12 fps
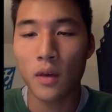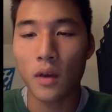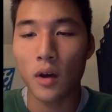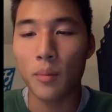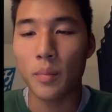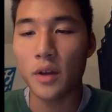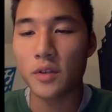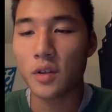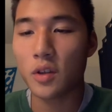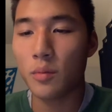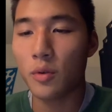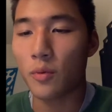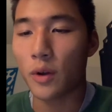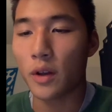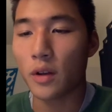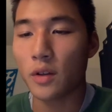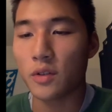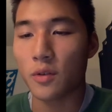A basic human
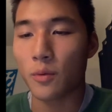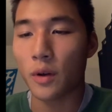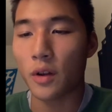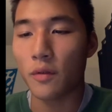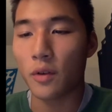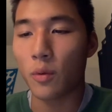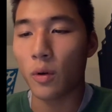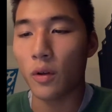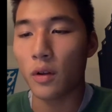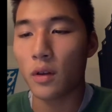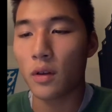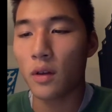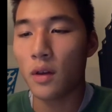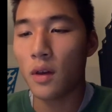right is the right of equality,